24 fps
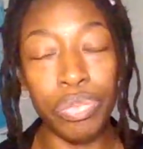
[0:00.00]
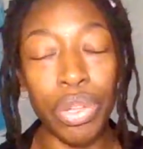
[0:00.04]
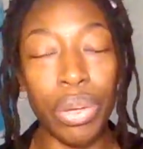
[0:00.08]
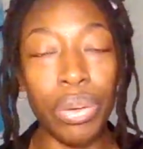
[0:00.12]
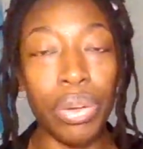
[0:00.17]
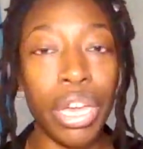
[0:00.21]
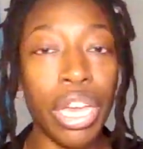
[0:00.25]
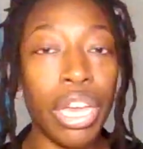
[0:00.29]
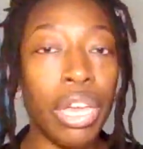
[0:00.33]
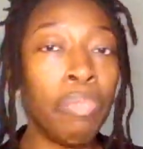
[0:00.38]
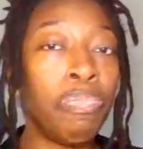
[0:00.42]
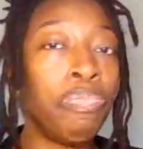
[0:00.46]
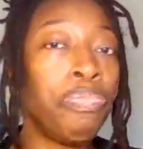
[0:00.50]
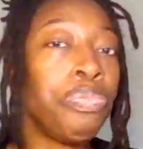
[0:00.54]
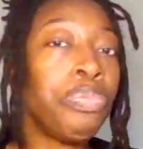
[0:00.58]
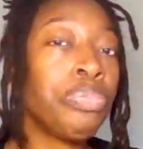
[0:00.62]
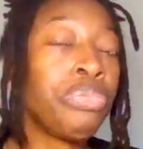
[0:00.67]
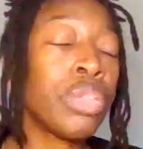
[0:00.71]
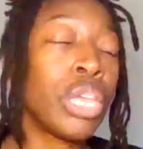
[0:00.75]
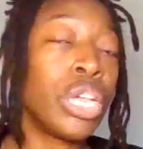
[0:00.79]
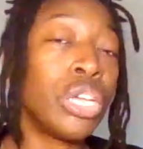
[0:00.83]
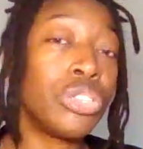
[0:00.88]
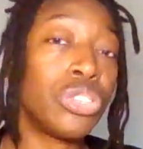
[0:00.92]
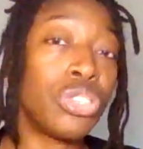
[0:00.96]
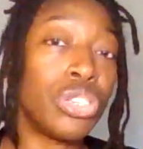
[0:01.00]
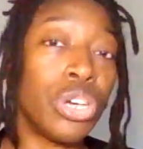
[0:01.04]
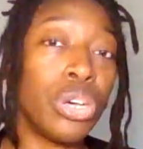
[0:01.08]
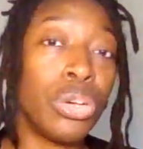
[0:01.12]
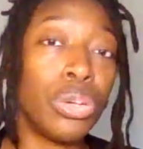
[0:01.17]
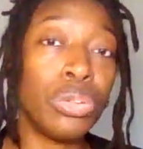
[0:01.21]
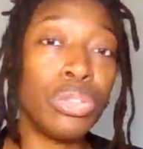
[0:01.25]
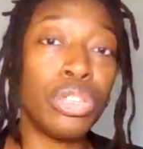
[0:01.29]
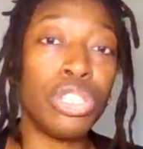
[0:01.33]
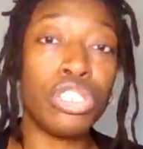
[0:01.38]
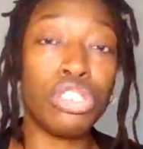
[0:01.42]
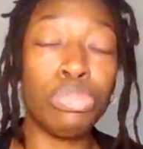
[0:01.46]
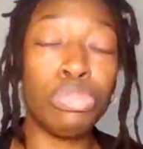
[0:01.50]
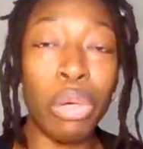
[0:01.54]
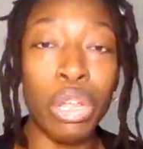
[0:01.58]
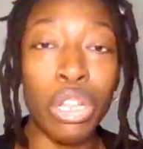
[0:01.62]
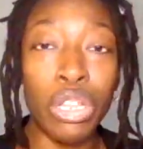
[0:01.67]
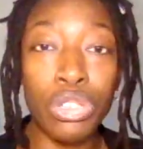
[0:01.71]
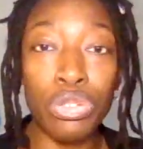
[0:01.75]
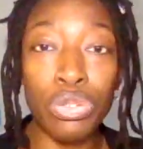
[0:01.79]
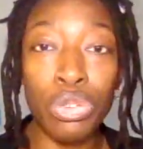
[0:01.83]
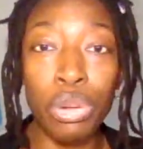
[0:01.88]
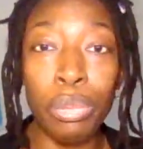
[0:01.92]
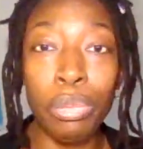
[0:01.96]
Okay, so the
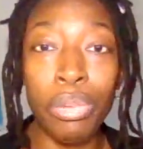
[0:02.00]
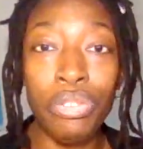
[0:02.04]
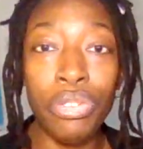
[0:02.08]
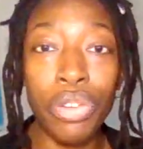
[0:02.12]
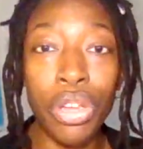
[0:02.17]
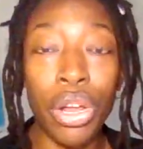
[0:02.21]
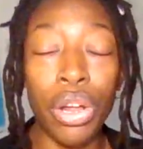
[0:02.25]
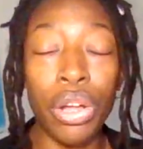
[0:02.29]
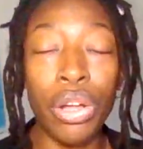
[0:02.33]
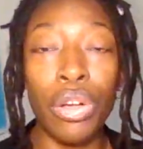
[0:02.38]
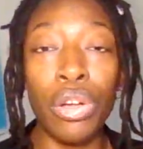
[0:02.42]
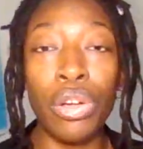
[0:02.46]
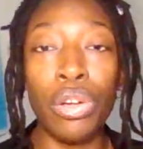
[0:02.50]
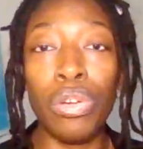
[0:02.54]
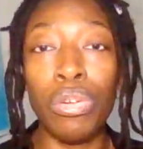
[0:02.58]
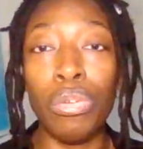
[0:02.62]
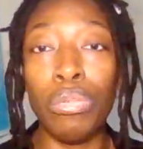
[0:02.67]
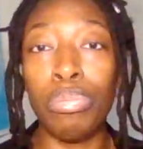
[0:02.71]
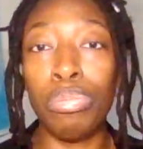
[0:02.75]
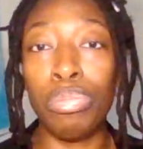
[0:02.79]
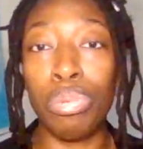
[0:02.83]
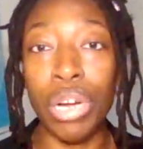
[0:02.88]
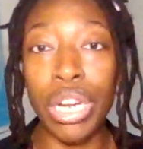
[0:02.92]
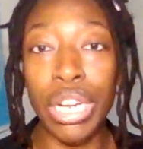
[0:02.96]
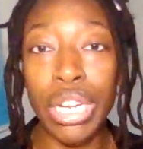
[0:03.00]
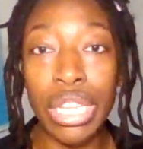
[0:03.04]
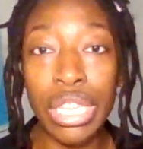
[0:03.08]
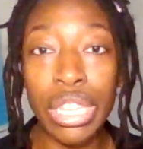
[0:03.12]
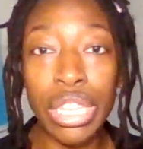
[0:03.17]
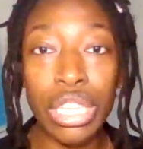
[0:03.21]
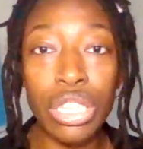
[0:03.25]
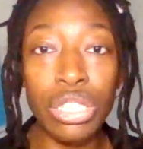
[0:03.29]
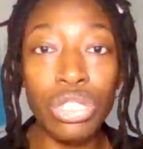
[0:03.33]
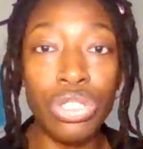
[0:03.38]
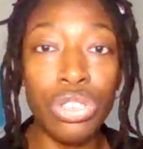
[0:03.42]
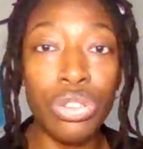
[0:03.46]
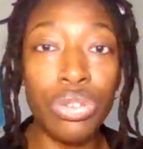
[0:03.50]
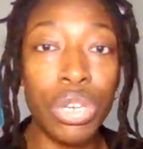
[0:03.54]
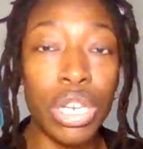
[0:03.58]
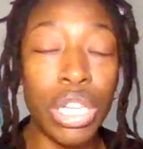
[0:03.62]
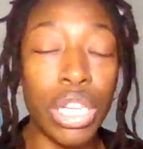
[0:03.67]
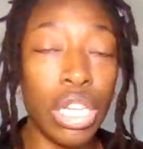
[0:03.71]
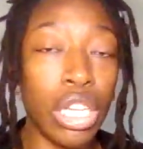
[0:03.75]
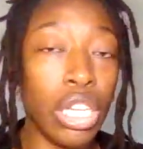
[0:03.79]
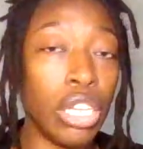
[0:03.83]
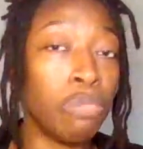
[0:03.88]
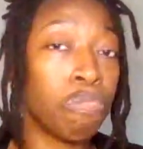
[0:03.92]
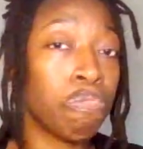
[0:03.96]
smallest room of your home, bring the things you
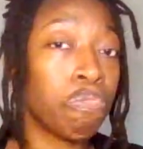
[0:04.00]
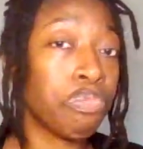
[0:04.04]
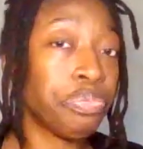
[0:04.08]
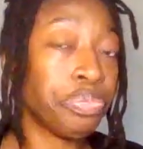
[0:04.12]
need.